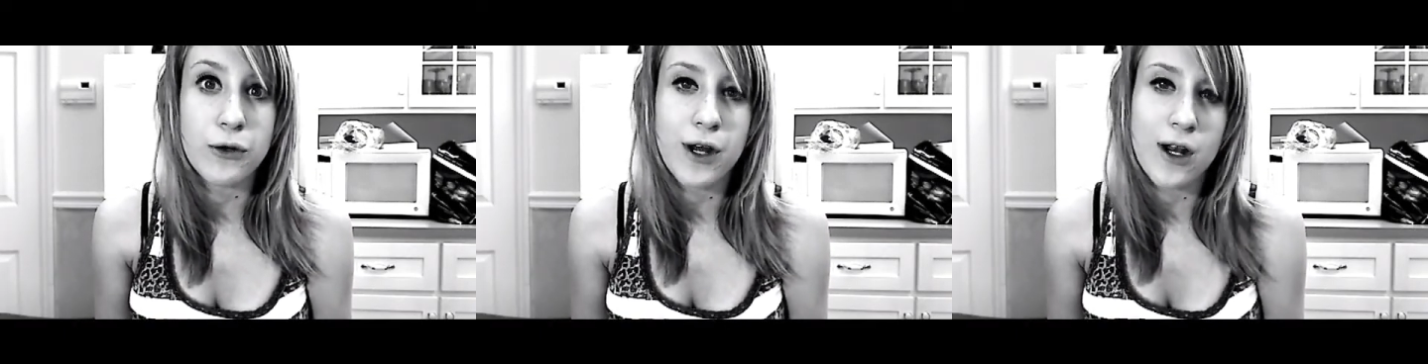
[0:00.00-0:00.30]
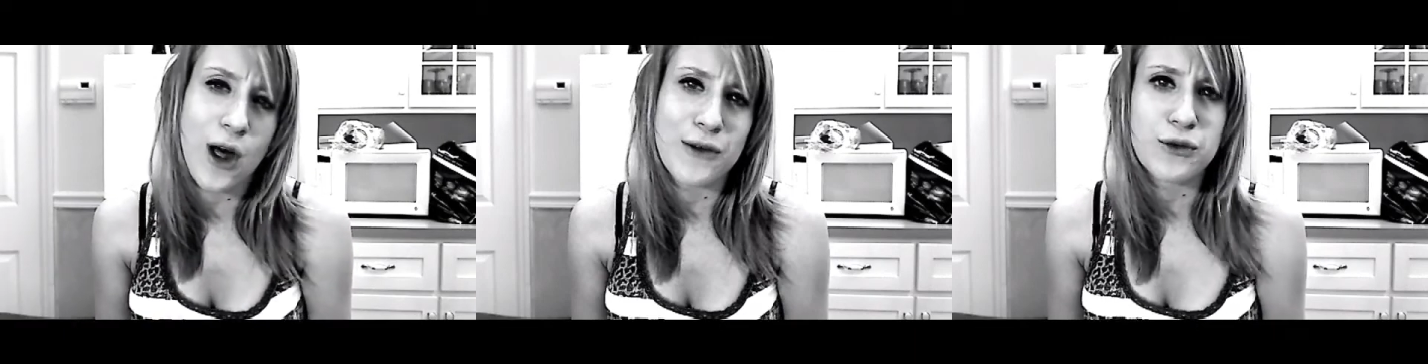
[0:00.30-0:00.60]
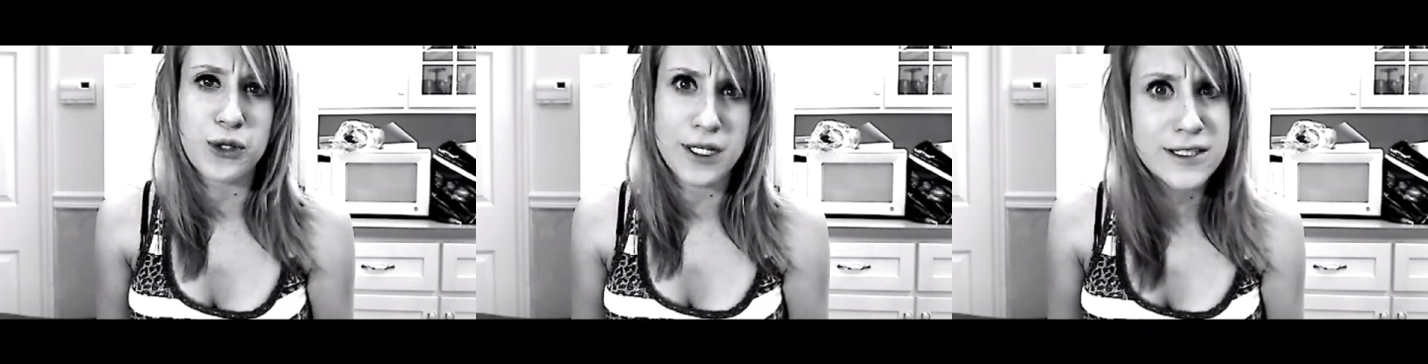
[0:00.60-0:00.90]
You get a lot
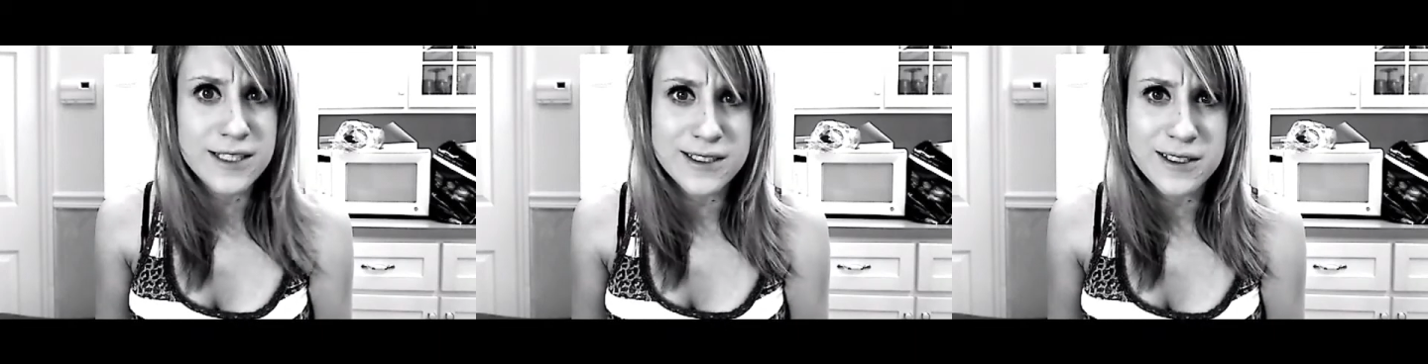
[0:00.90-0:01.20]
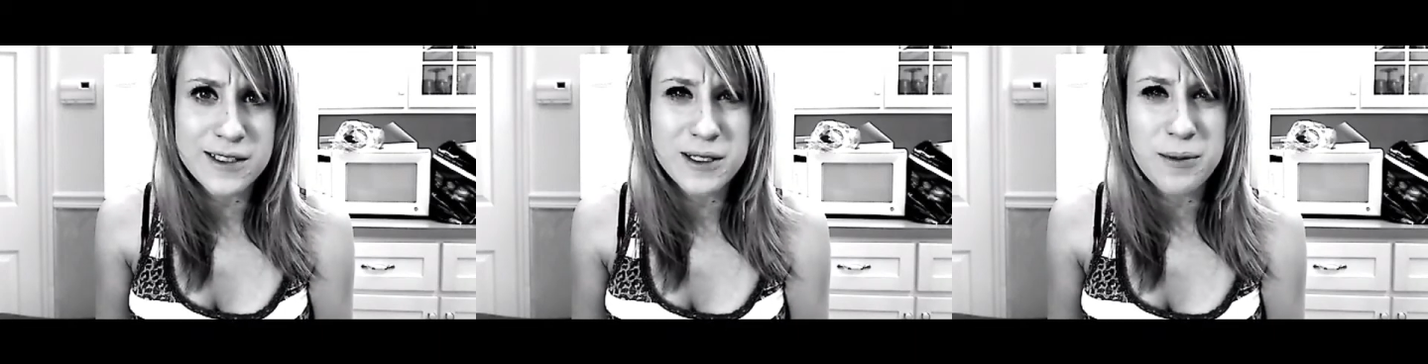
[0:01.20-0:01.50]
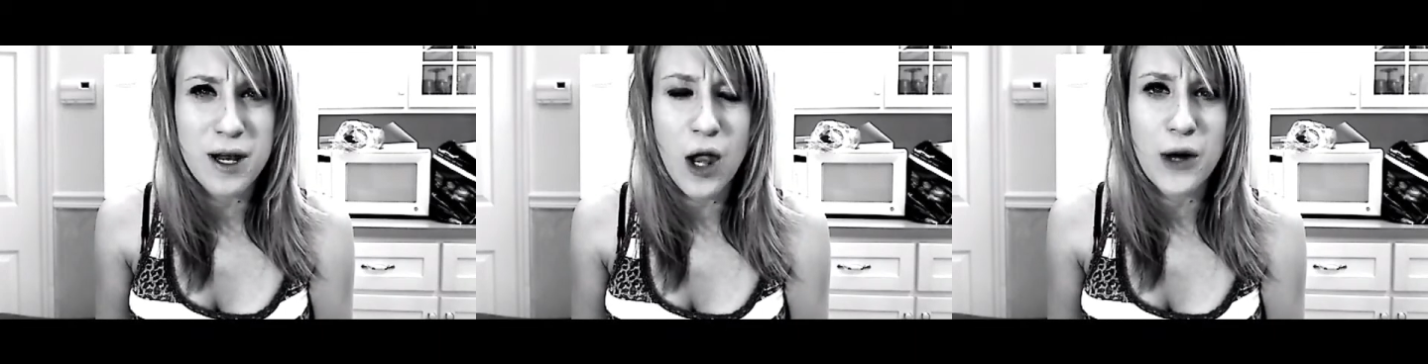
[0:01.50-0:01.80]
of
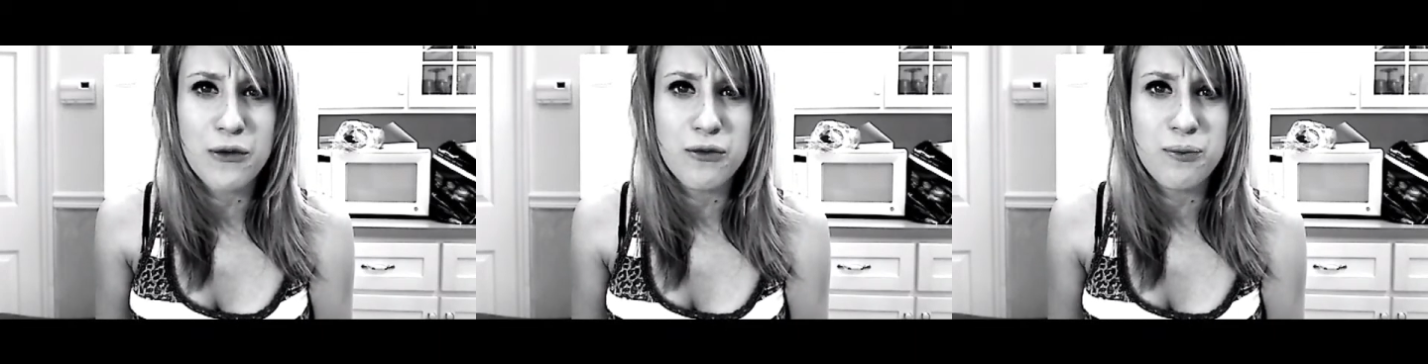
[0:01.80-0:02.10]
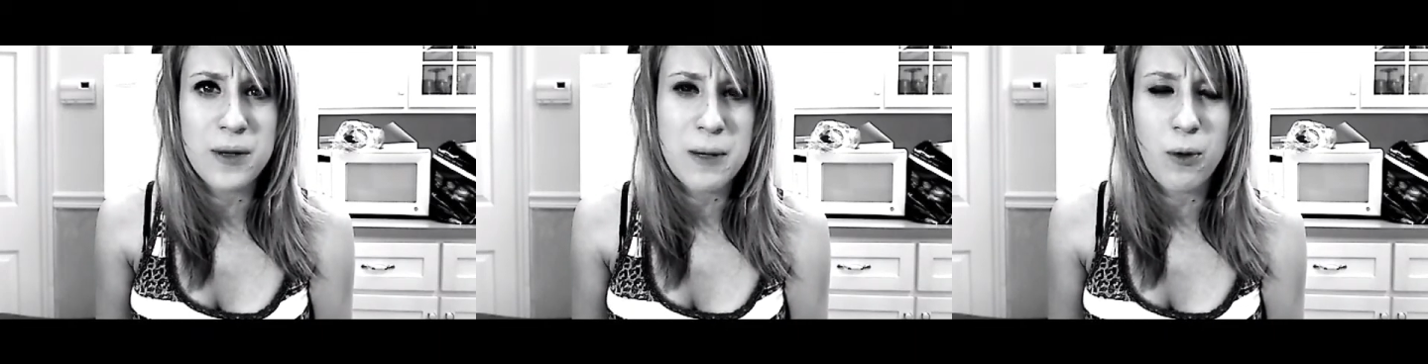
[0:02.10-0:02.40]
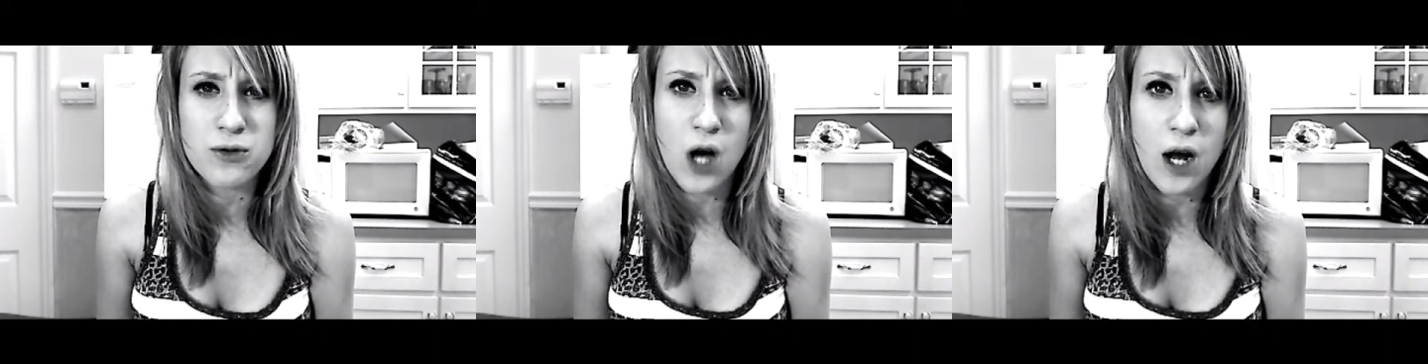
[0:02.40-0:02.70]
criticism and a lot of
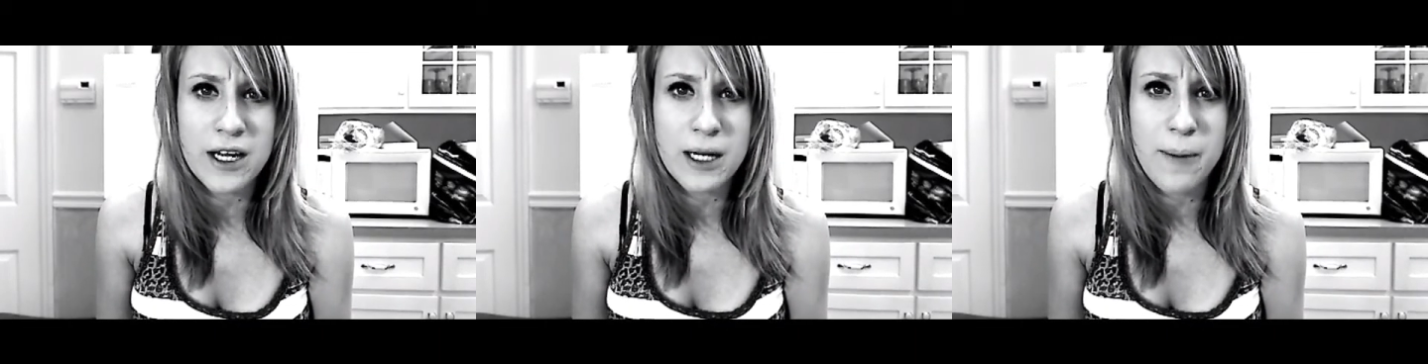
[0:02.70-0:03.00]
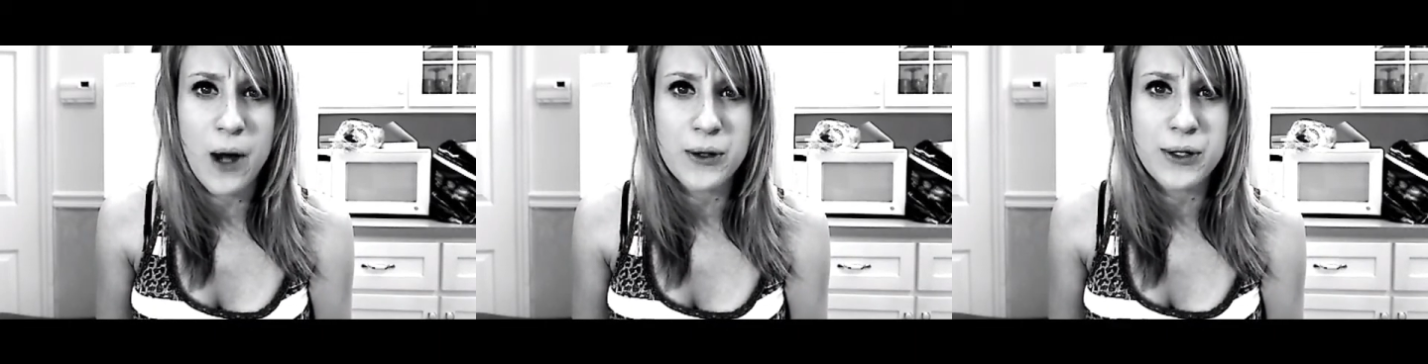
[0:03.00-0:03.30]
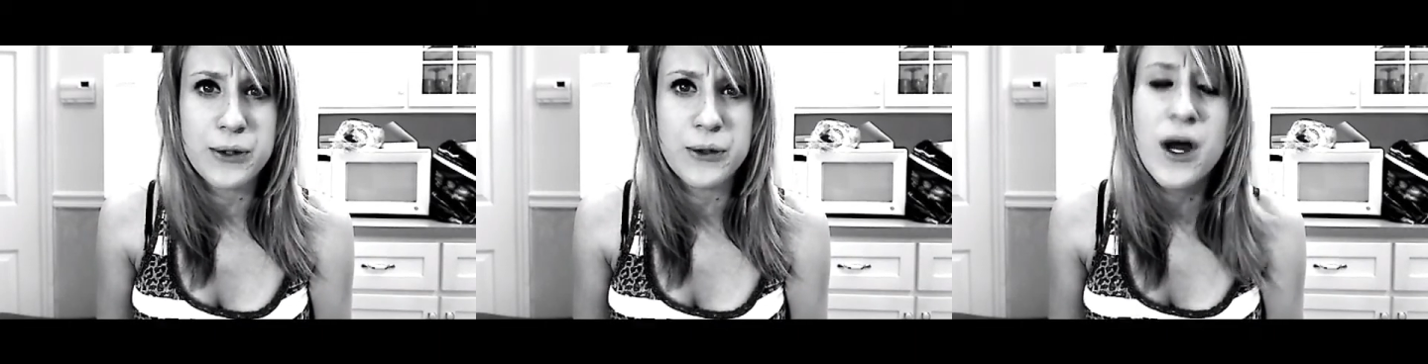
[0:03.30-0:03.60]
people talking about
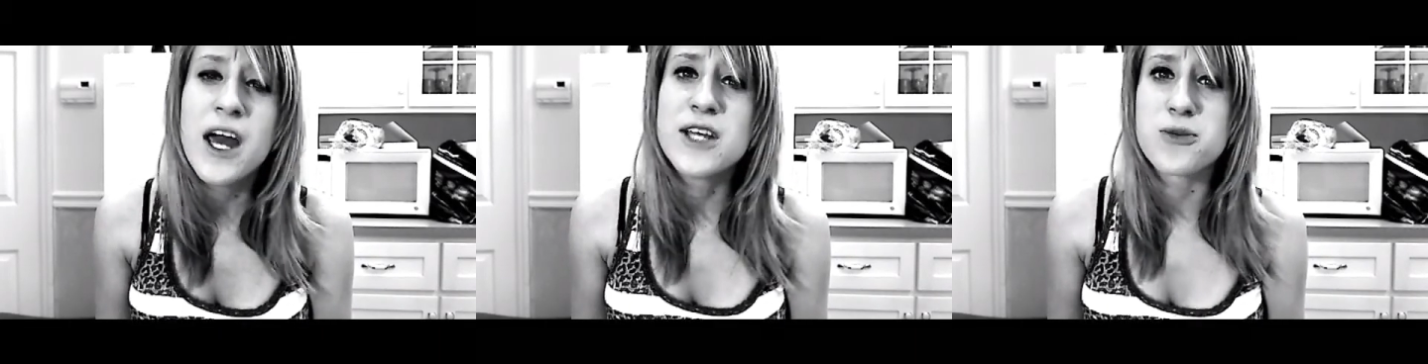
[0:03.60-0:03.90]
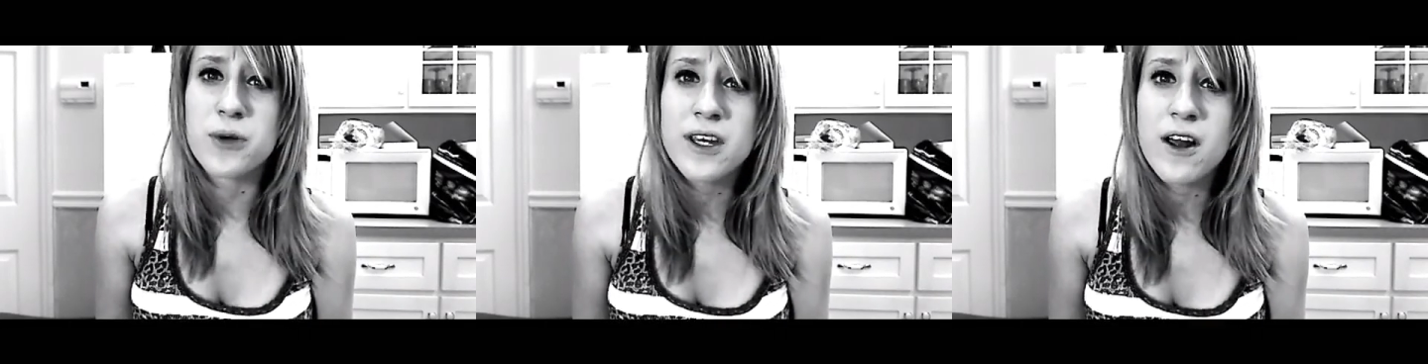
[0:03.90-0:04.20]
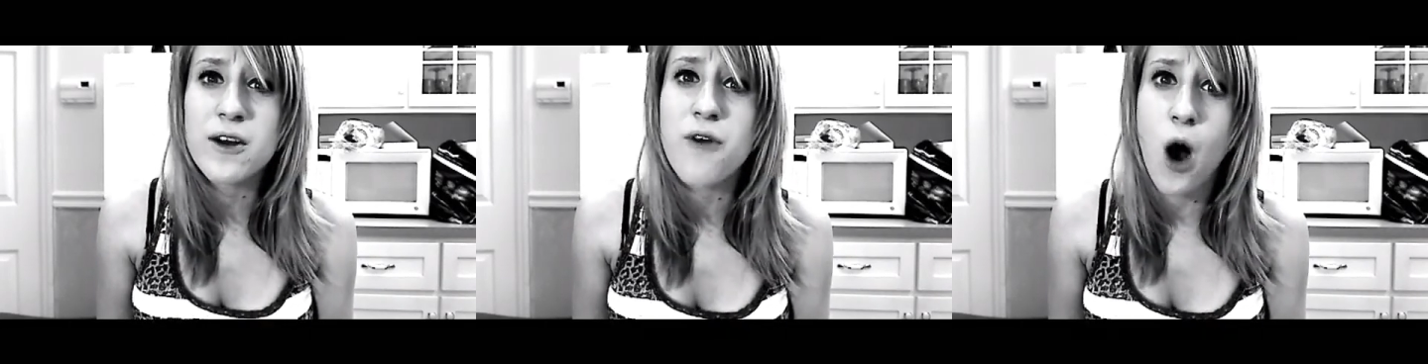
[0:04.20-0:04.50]
you. It's really
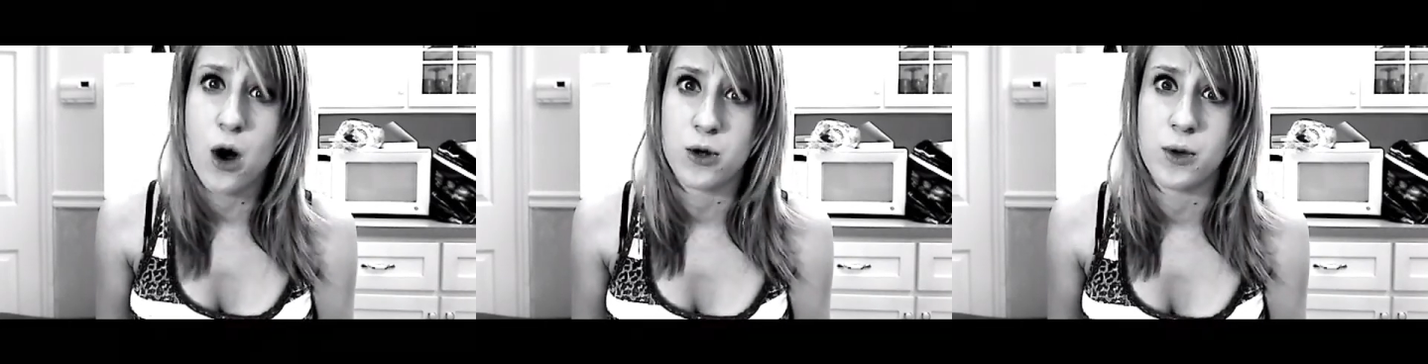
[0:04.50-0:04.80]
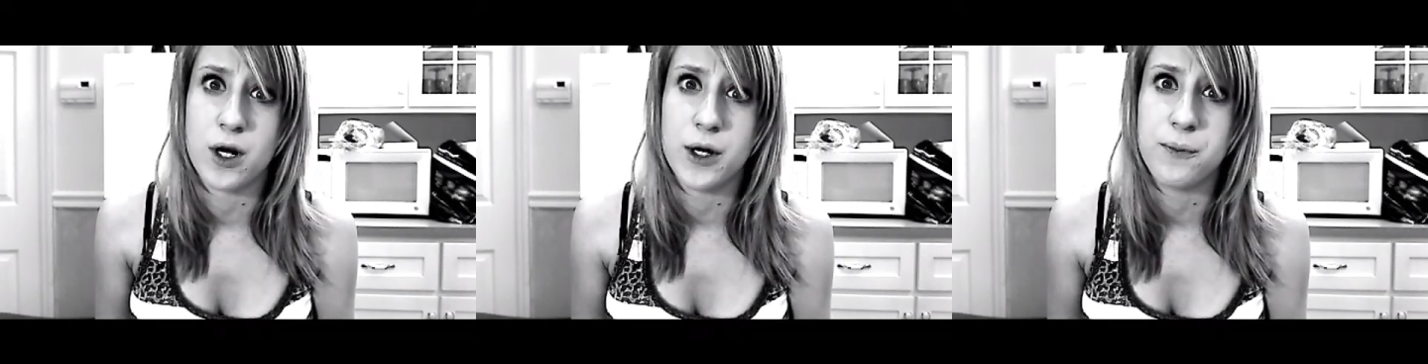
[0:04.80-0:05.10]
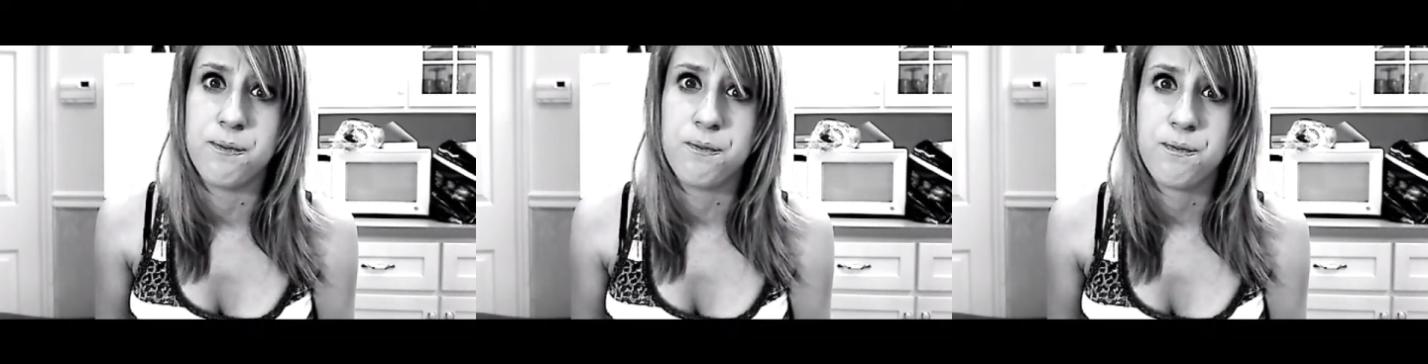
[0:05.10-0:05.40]
kind of awkward.